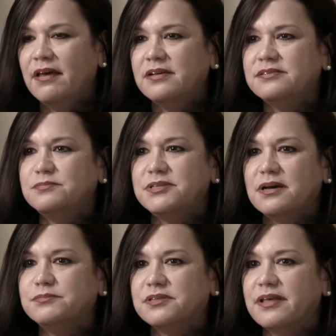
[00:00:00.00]

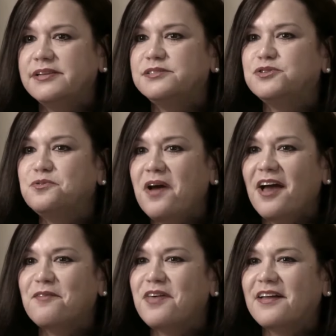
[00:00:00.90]
Sometimes ladies do
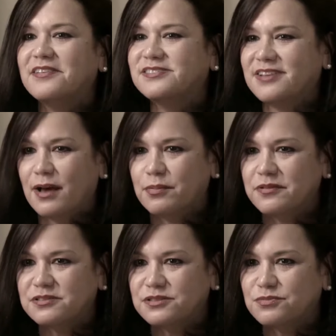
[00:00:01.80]
have that established